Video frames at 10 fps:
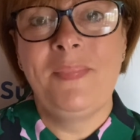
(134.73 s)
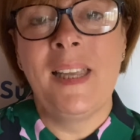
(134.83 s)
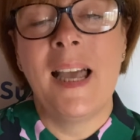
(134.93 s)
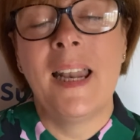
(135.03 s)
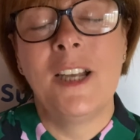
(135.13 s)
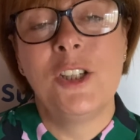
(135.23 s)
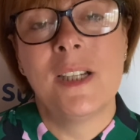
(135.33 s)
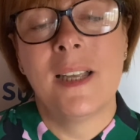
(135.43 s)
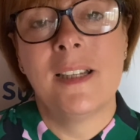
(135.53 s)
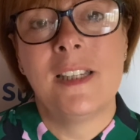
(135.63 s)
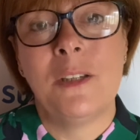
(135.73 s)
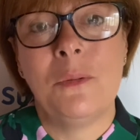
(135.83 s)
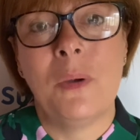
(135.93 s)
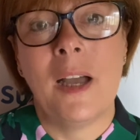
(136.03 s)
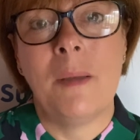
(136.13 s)
And I'd just like
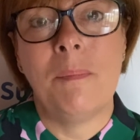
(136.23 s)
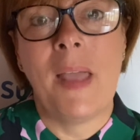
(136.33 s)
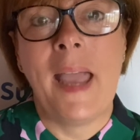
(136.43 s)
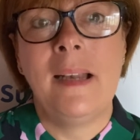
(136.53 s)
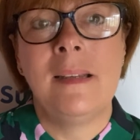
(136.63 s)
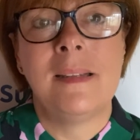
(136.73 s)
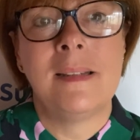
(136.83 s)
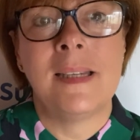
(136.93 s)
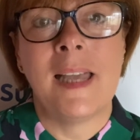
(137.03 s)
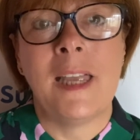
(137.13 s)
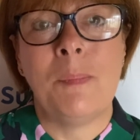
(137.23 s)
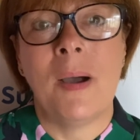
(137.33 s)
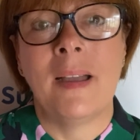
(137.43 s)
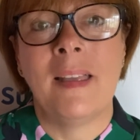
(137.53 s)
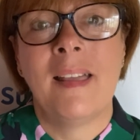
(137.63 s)
to end today
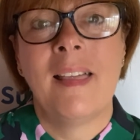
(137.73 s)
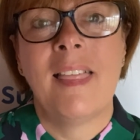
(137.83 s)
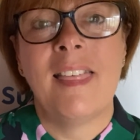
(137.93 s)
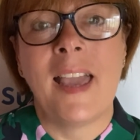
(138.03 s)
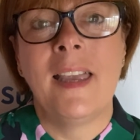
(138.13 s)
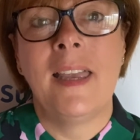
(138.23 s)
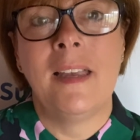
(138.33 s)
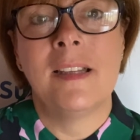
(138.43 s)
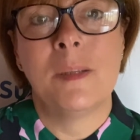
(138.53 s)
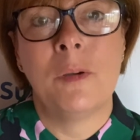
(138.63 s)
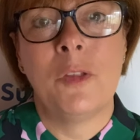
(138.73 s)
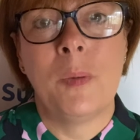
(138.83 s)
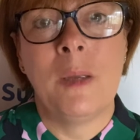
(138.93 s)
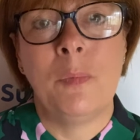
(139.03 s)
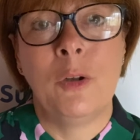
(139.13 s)
by thanking some of the
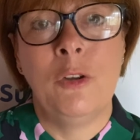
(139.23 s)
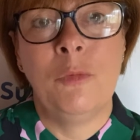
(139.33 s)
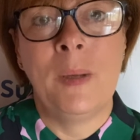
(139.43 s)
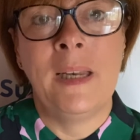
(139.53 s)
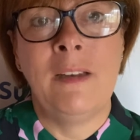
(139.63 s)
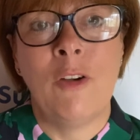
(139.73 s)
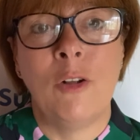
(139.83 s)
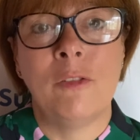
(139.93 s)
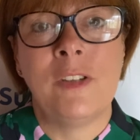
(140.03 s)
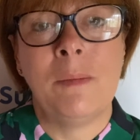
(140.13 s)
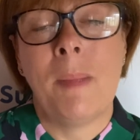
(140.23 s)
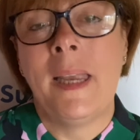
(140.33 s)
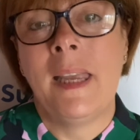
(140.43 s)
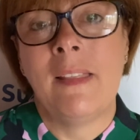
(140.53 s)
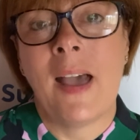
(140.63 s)
people who've been involved in
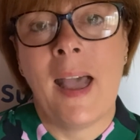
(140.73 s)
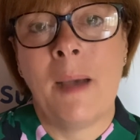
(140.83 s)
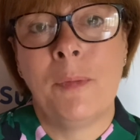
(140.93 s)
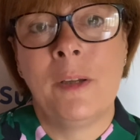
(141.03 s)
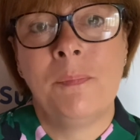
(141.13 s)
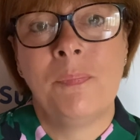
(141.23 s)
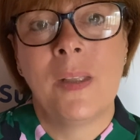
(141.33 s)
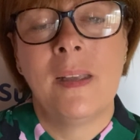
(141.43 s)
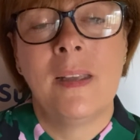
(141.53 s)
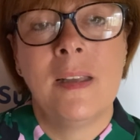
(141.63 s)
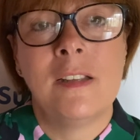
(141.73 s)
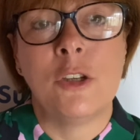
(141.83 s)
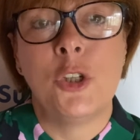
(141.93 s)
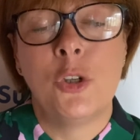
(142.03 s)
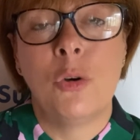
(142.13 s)
making that happen. So
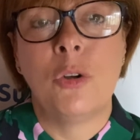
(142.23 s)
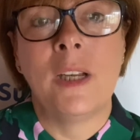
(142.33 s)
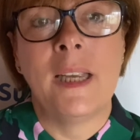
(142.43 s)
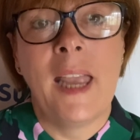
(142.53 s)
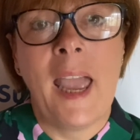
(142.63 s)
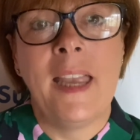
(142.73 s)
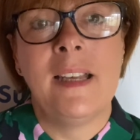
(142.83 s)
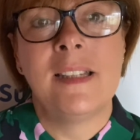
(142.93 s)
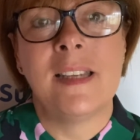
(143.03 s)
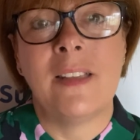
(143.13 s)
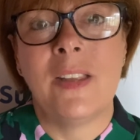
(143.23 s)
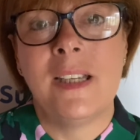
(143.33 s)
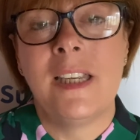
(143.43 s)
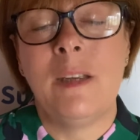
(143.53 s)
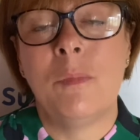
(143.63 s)
Sean and Kate and the
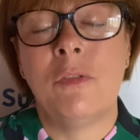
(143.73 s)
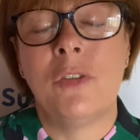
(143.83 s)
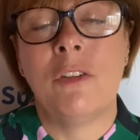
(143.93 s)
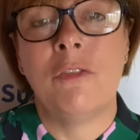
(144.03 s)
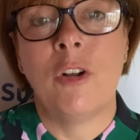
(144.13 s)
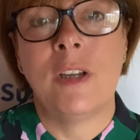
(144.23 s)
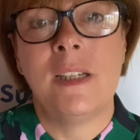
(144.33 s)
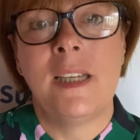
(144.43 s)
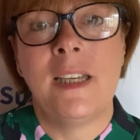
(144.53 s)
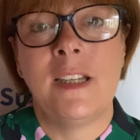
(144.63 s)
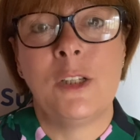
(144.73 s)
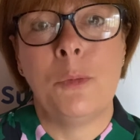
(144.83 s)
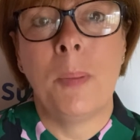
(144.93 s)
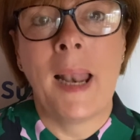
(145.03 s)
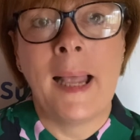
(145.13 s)
team of volunteers who
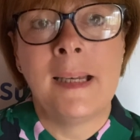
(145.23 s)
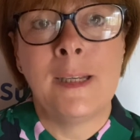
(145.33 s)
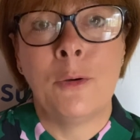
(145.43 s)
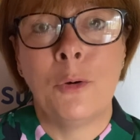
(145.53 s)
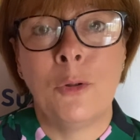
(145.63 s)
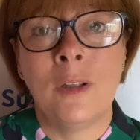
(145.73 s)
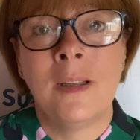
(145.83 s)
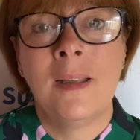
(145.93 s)
planned it all